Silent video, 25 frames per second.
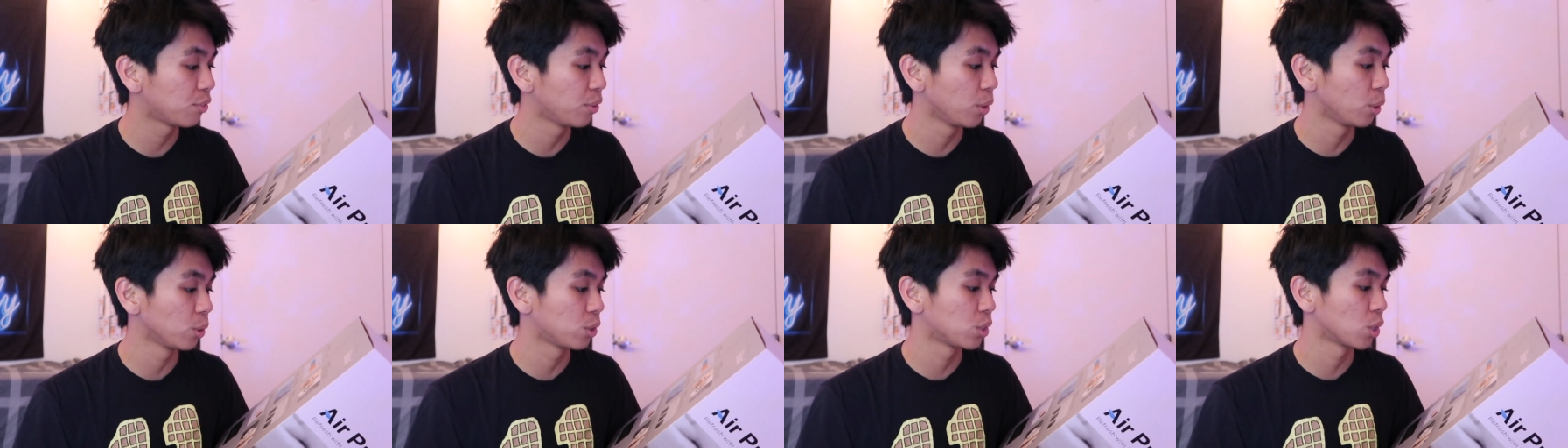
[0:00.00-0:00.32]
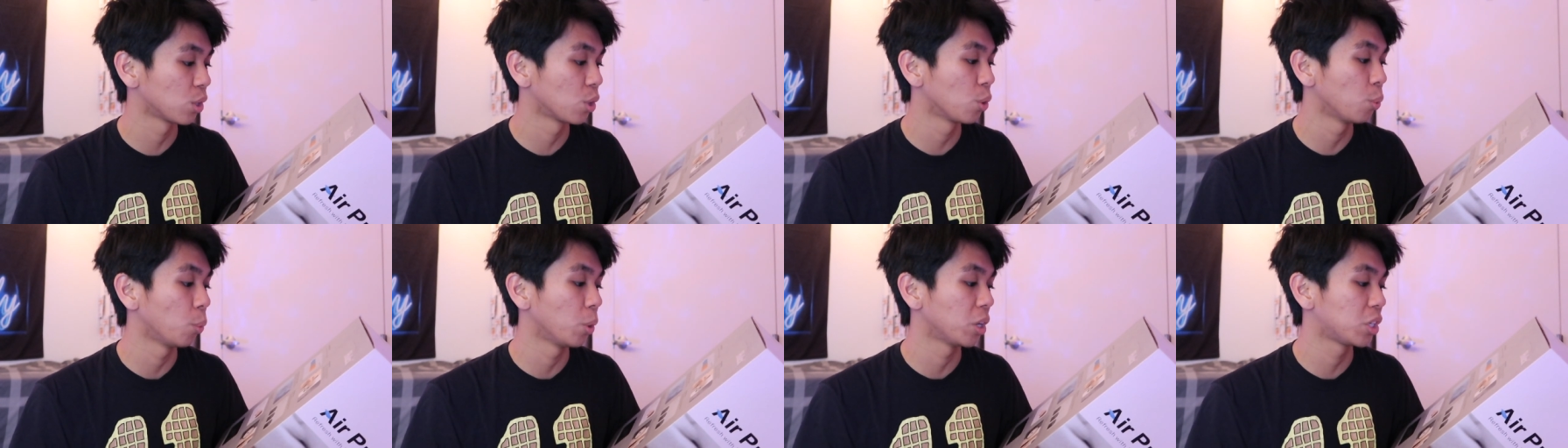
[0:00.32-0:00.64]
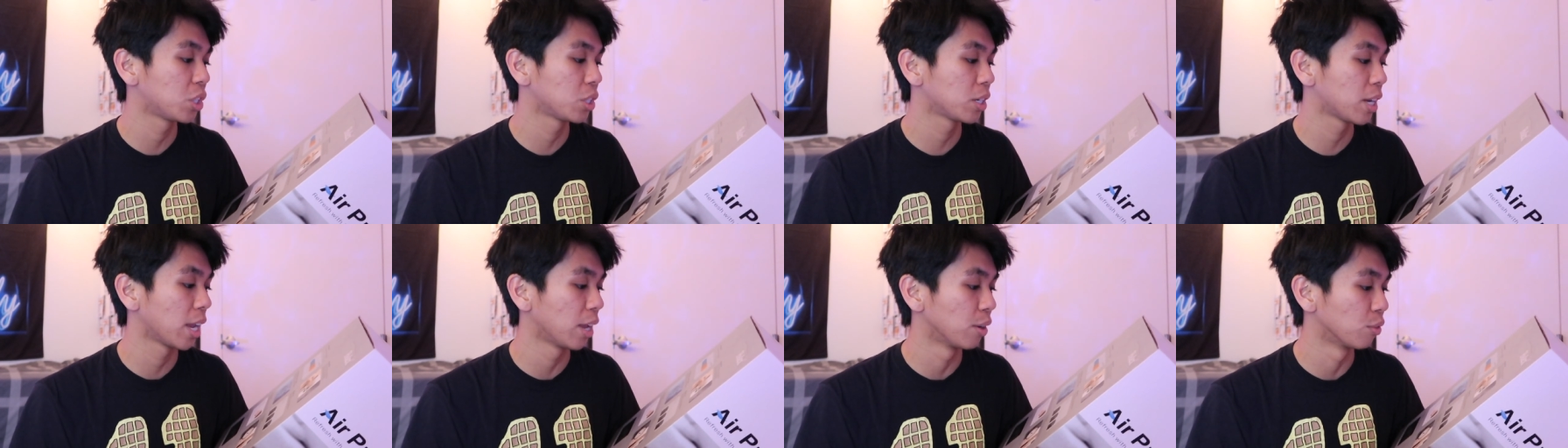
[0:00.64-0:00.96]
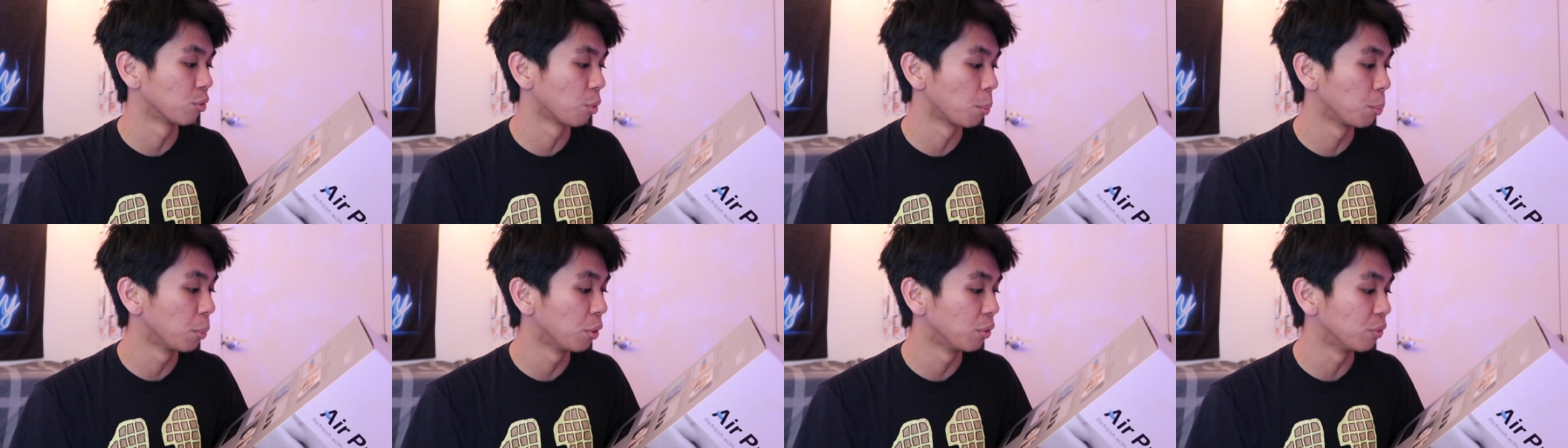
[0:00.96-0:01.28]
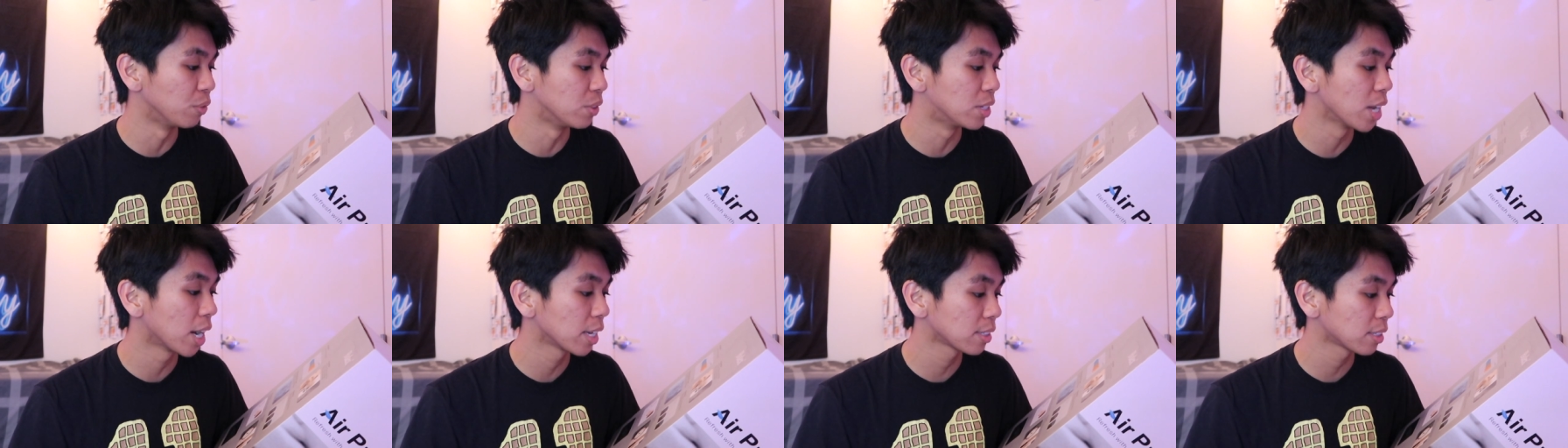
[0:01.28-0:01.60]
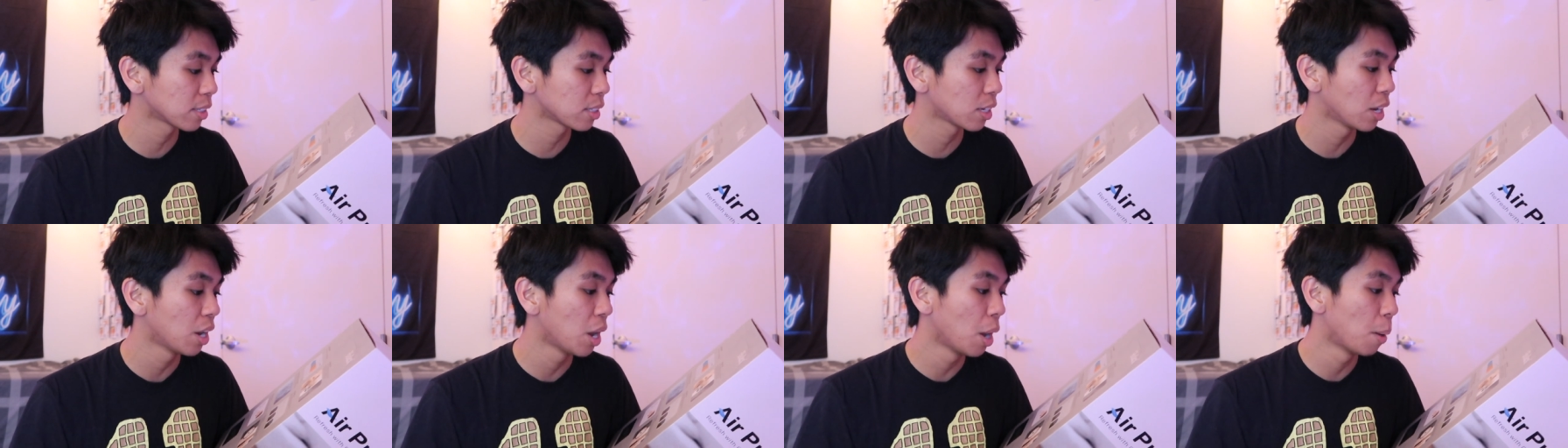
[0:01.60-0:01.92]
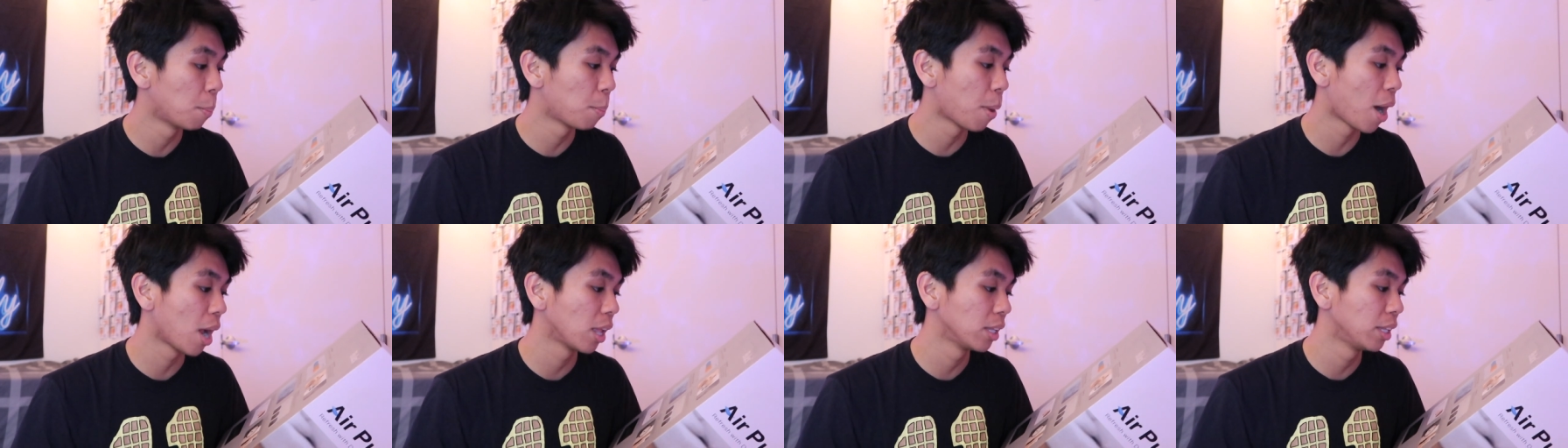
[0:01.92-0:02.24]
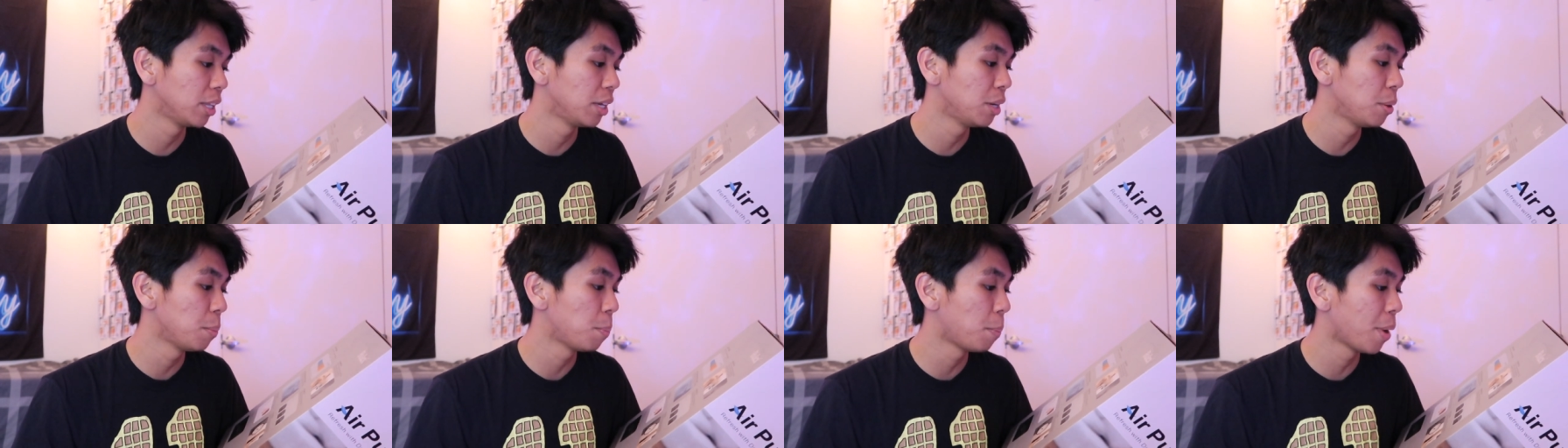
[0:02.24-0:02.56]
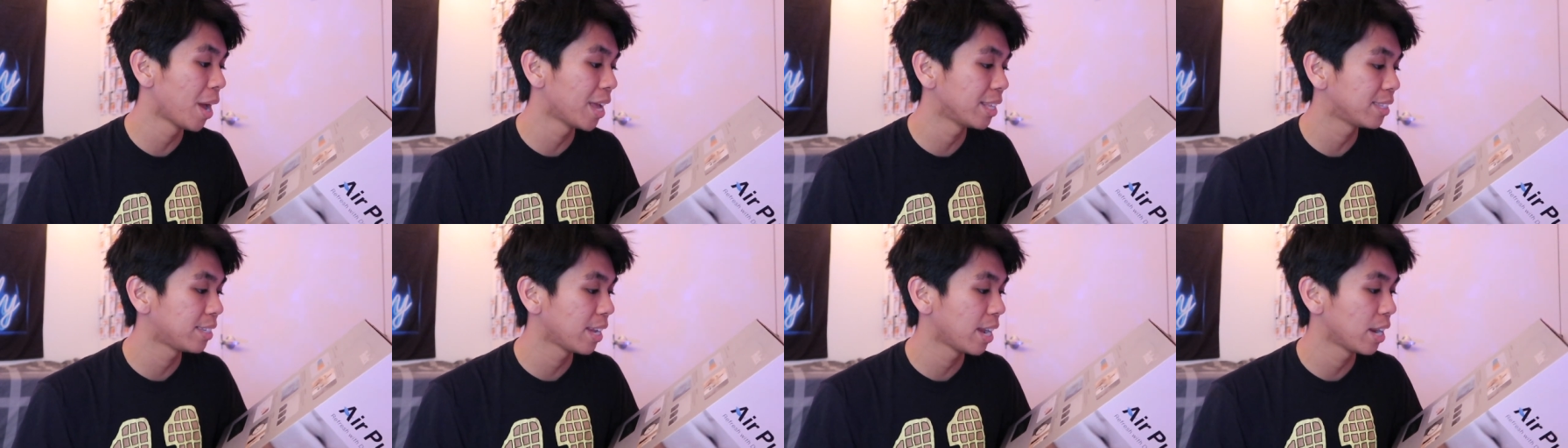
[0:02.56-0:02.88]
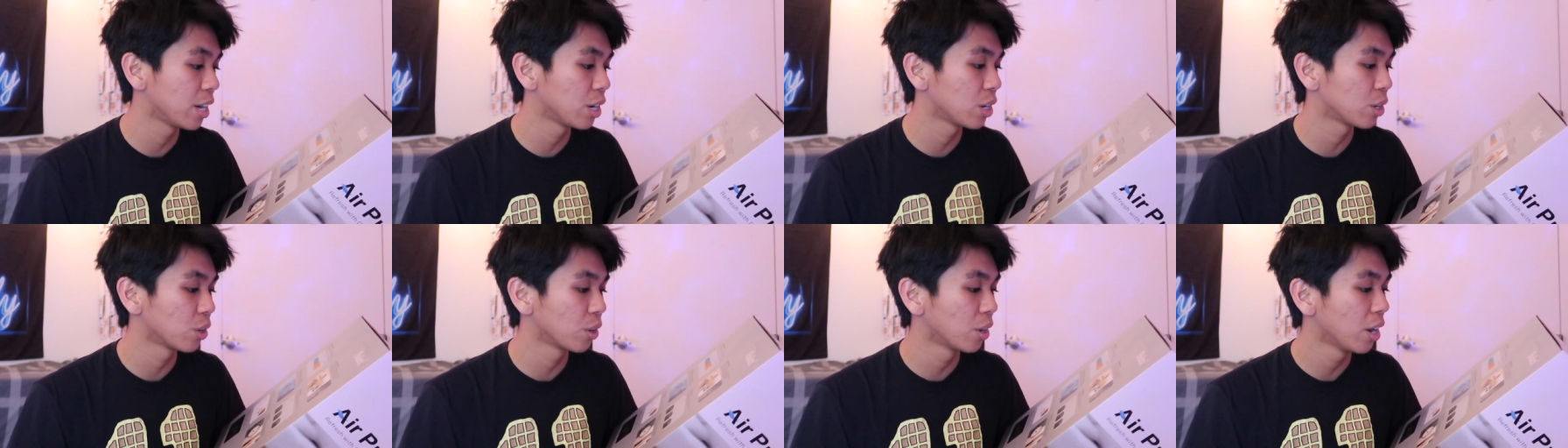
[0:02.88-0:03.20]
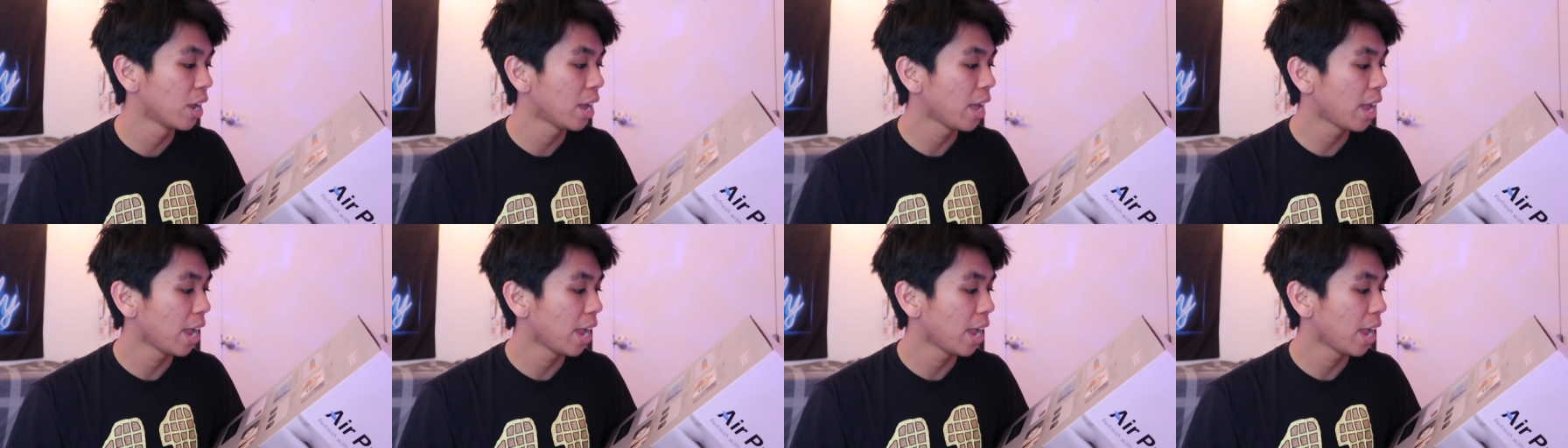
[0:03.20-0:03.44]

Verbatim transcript: filter which can remove dust, pollen, pet dander,